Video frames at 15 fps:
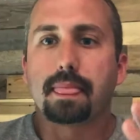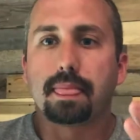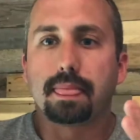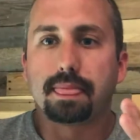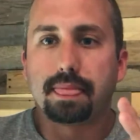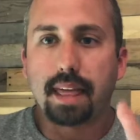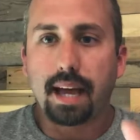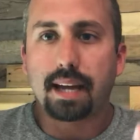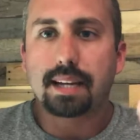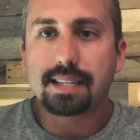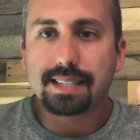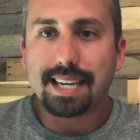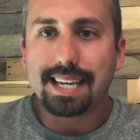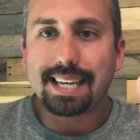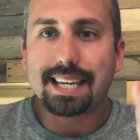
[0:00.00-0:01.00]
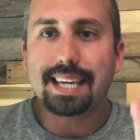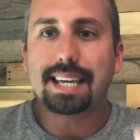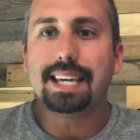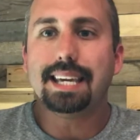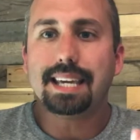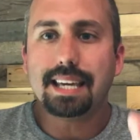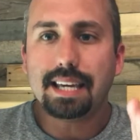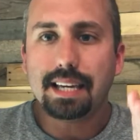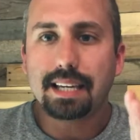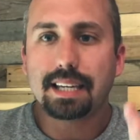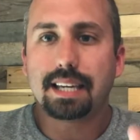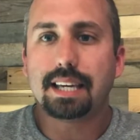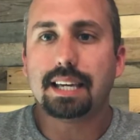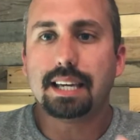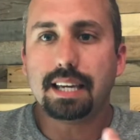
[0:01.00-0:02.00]
that is a
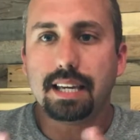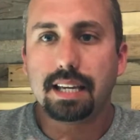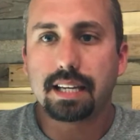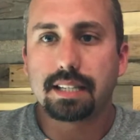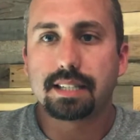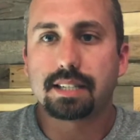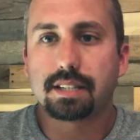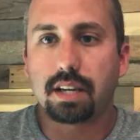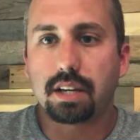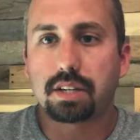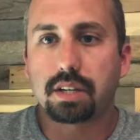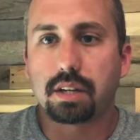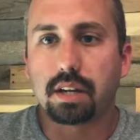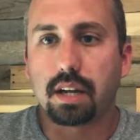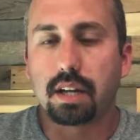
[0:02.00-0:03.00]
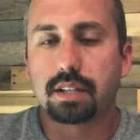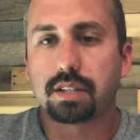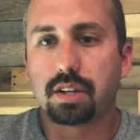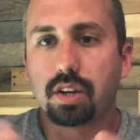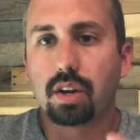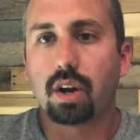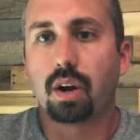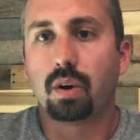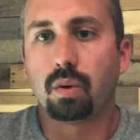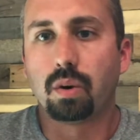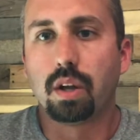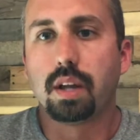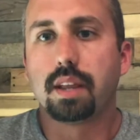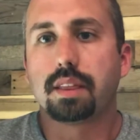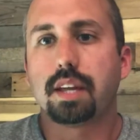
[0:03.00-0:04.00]
key distinction, to know
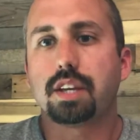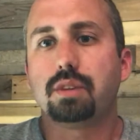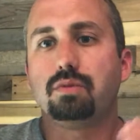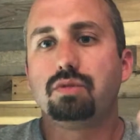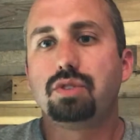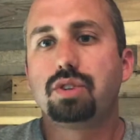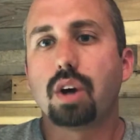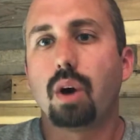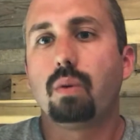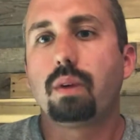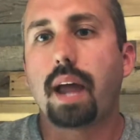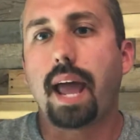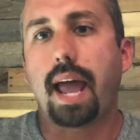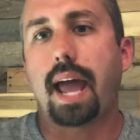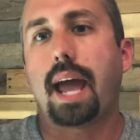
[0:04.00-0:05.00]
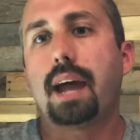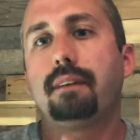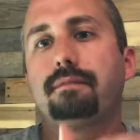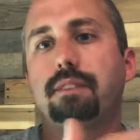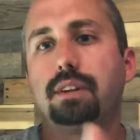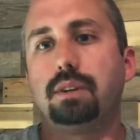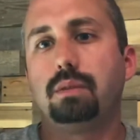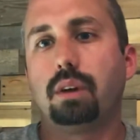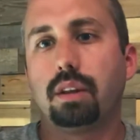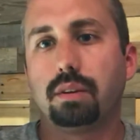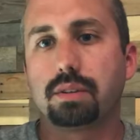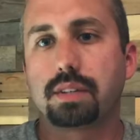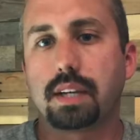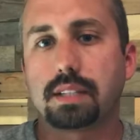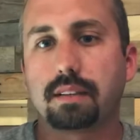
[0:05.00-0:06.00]
that you don't have to do all
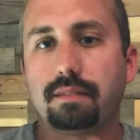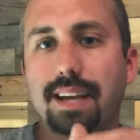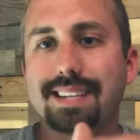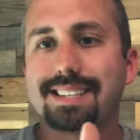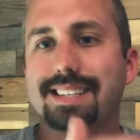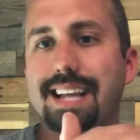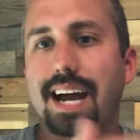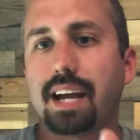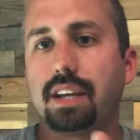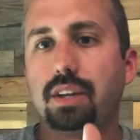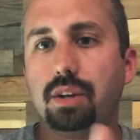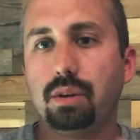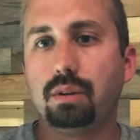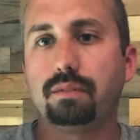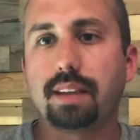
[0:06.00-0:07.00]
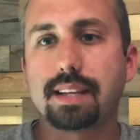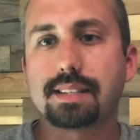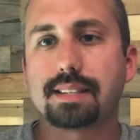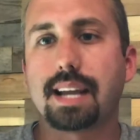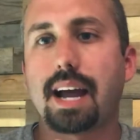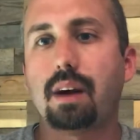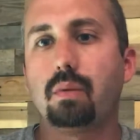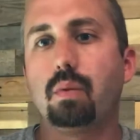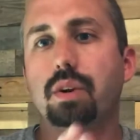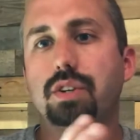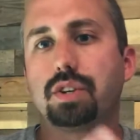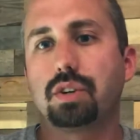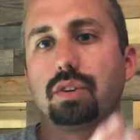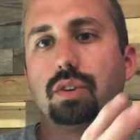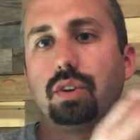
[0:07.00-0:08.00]
those things. If that's not you, if that's not
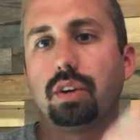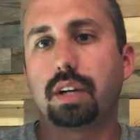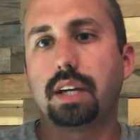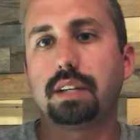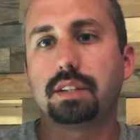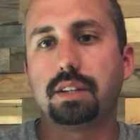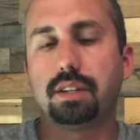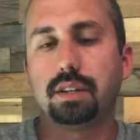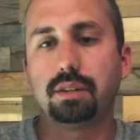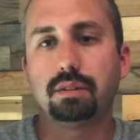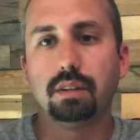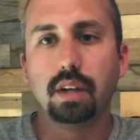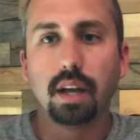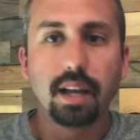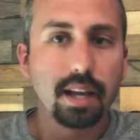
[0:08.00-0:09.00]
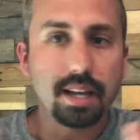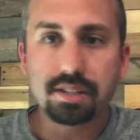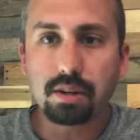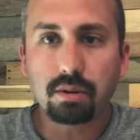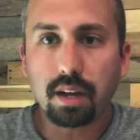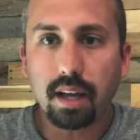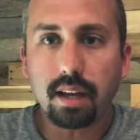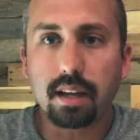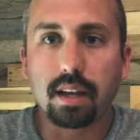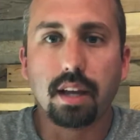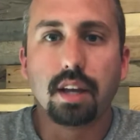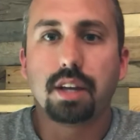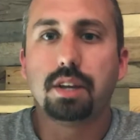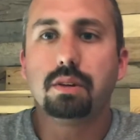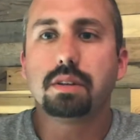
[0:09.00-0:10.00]
what you're looking to do, it's okay.
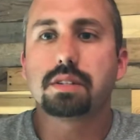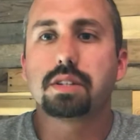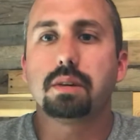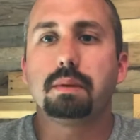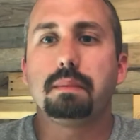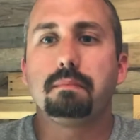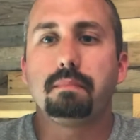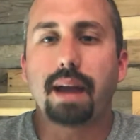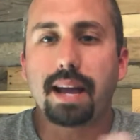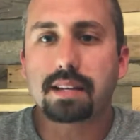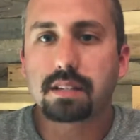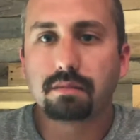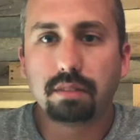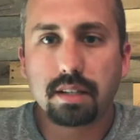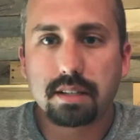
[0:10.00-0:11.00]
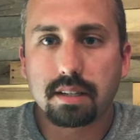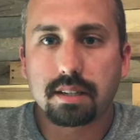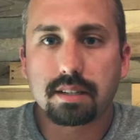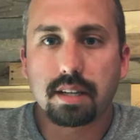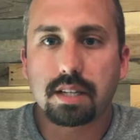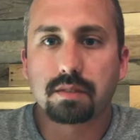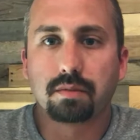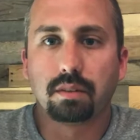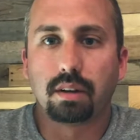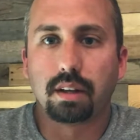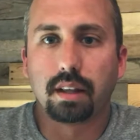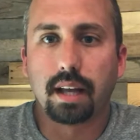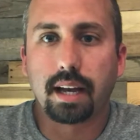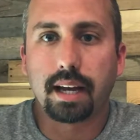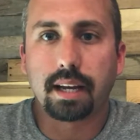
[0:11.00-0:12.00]
You can still be massively successful
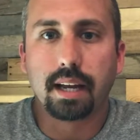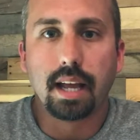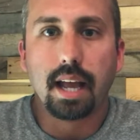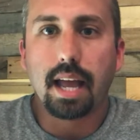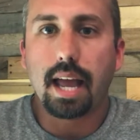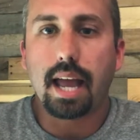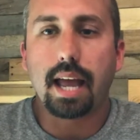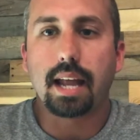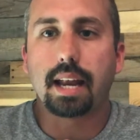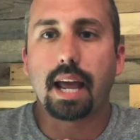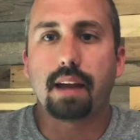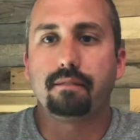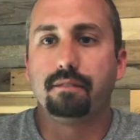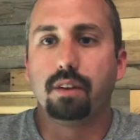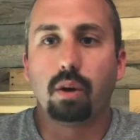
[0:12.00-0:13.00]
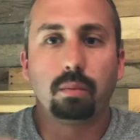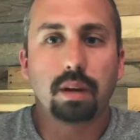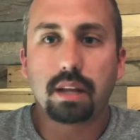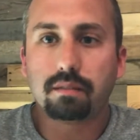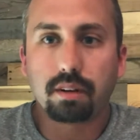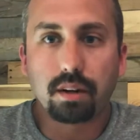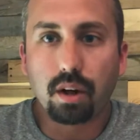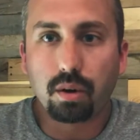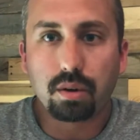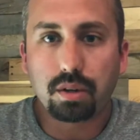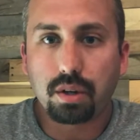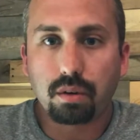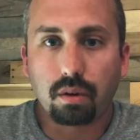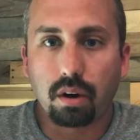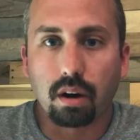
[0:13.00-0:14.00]
online and have nobody even know who
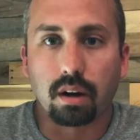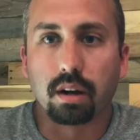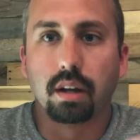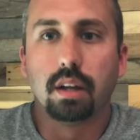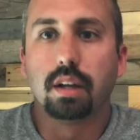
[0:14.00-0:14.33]
you are.